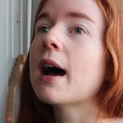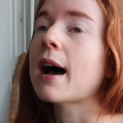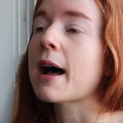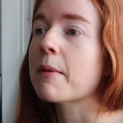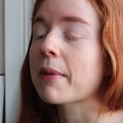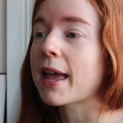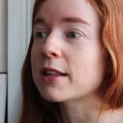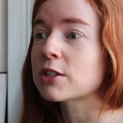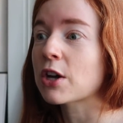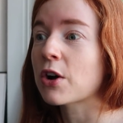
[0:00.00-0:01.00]

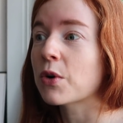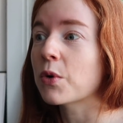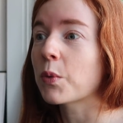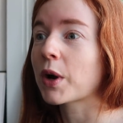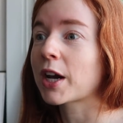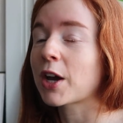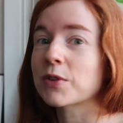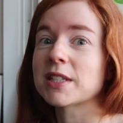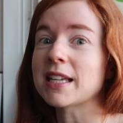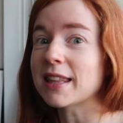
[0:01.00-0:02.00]
And so we're gonna
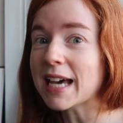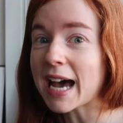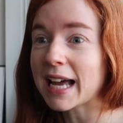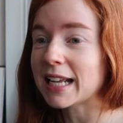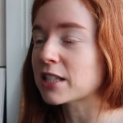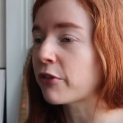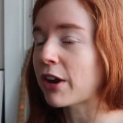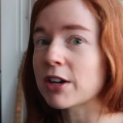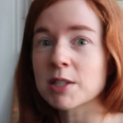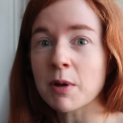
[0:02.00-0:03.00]
go see that. It's a
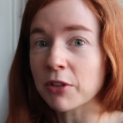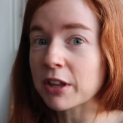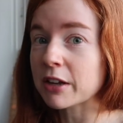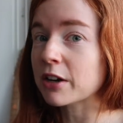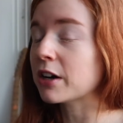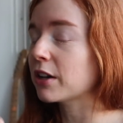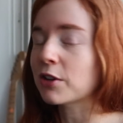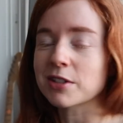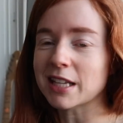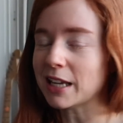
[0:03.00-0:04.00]
very small theater.
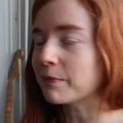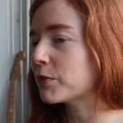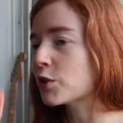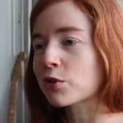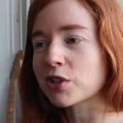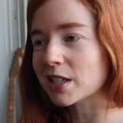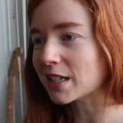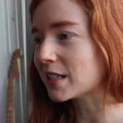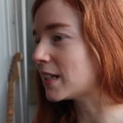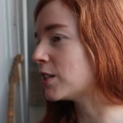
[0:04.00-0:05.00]
You'll see, socially
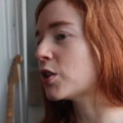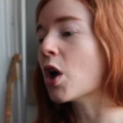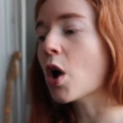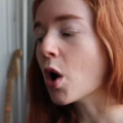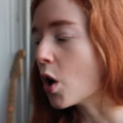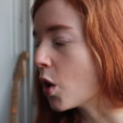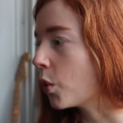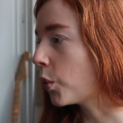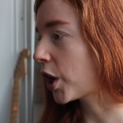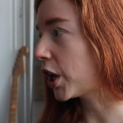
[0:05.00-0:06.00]
distant.
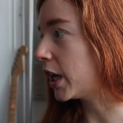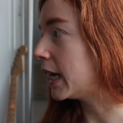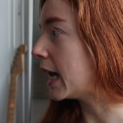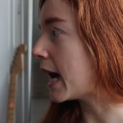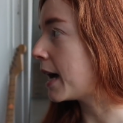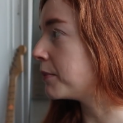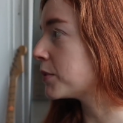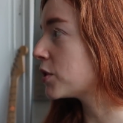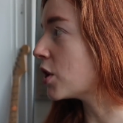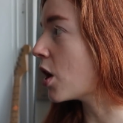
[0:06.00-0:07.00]
We're good.
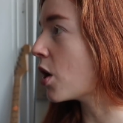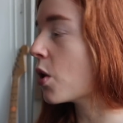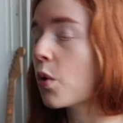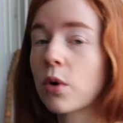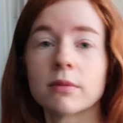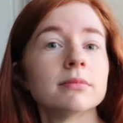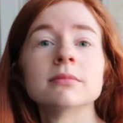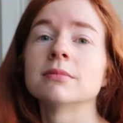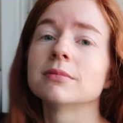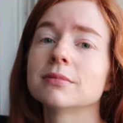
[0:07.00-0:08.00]
So
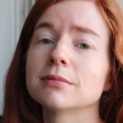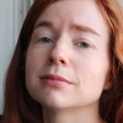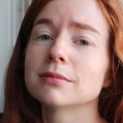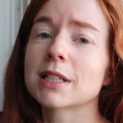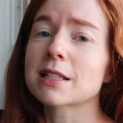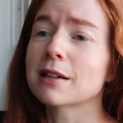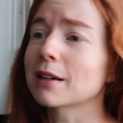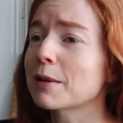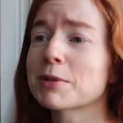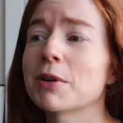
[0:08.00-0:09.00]
let's
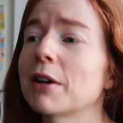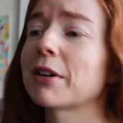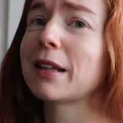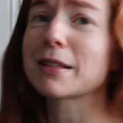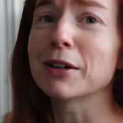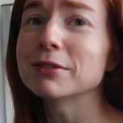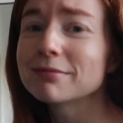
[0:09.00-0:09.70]
cook. I'm so hungry. Let's go.